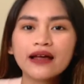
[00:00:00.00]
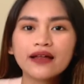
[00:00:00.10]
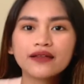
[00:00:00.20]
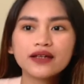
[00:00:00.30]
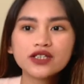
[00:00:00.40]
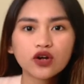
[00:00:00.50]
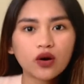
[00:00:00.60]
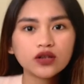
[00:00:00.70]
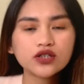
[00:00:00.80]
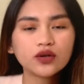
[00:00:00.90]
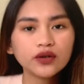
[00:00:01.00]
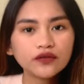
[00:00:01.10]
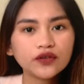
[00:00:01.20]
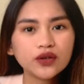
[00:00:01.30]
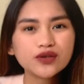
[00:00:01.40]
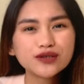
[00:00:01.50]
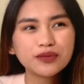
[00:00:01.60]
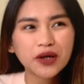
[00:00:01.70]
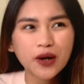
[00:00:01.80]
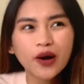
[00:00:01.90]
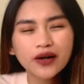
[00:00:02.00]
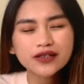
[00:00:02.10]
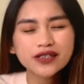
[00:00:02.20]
These are also confused because